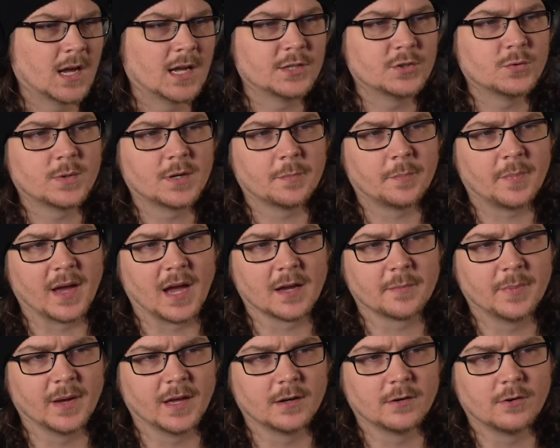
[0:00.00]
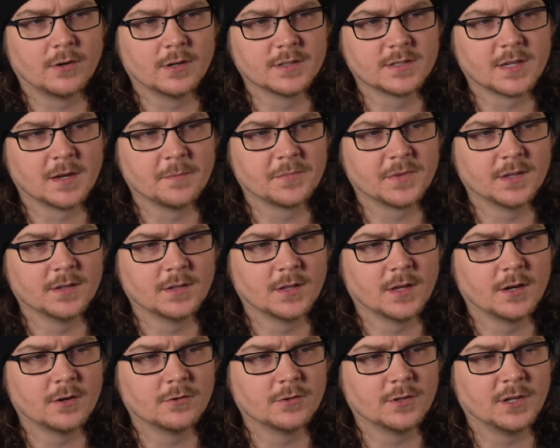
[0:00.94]
do want to backpedal on something
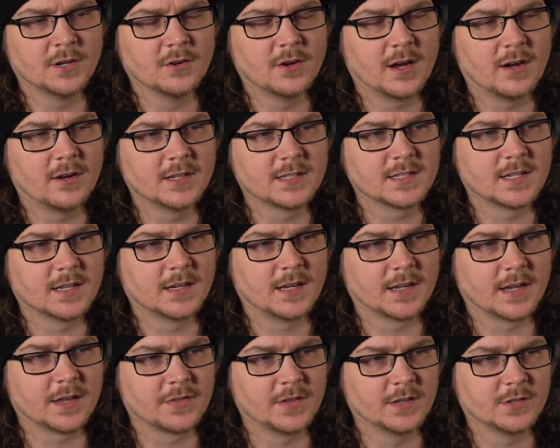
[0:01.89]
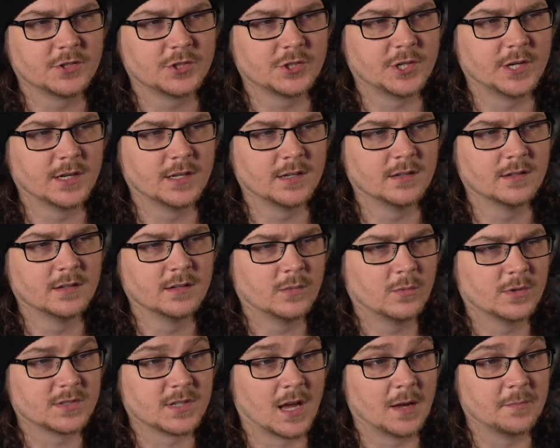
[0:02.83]
though. You know how I said, like, I think Shin
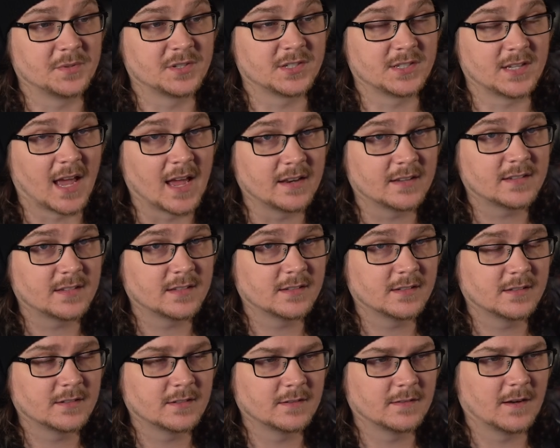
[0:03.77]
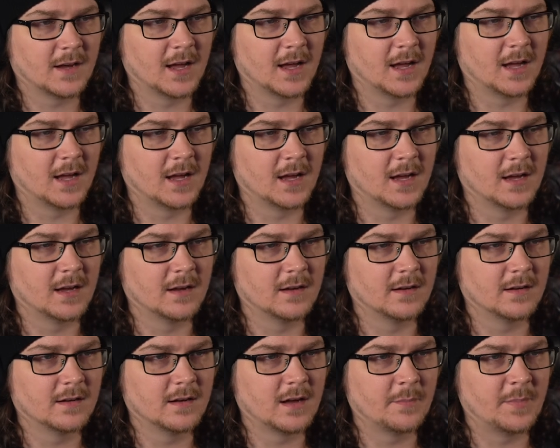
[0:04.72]
was upset
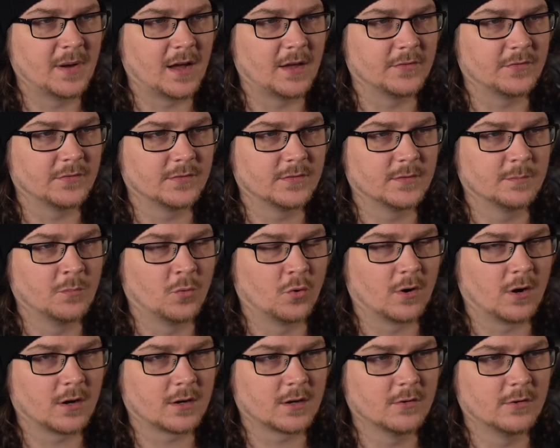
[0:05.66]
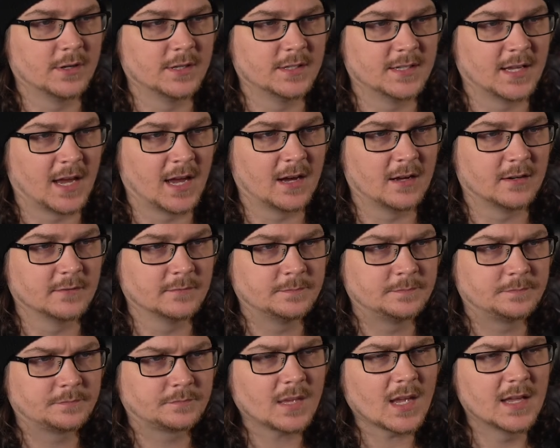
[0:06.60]
about Morok going down,
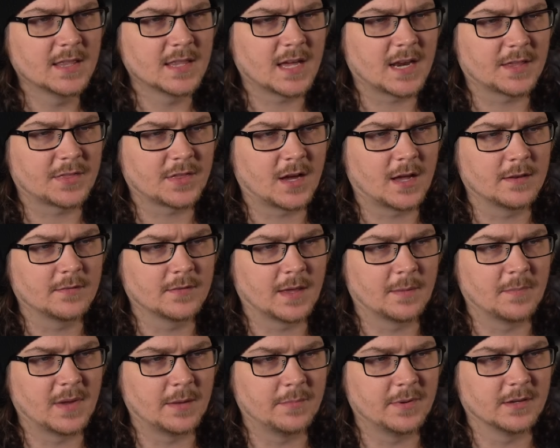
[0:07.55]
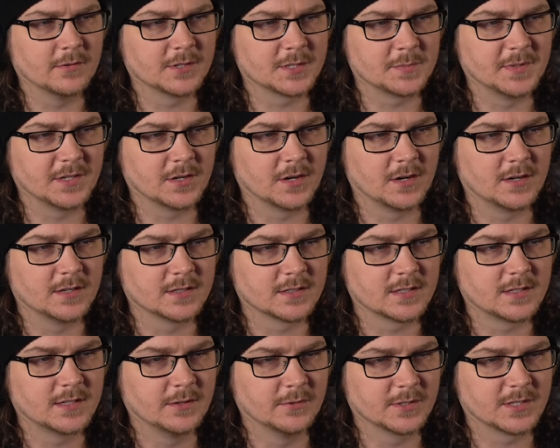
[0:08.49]
and that I thought that maybe it was
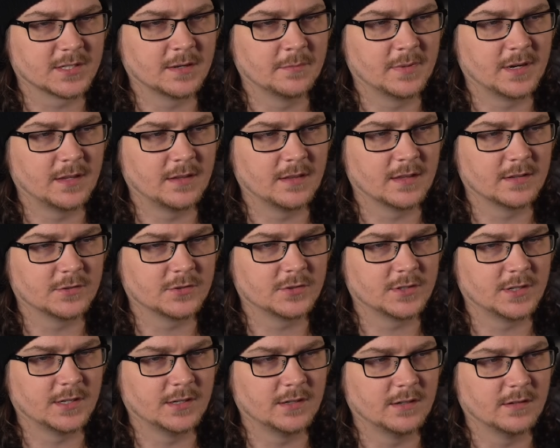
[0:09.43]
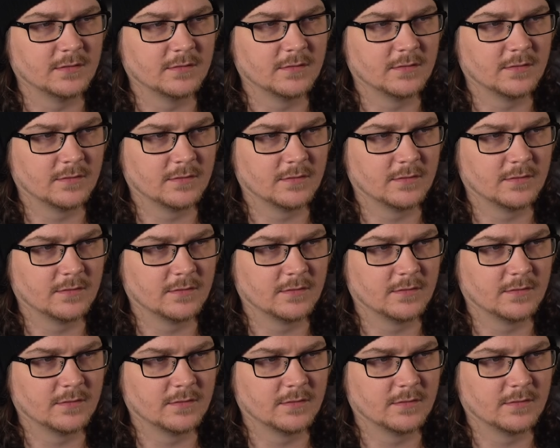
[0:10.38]
because it was somebody that she,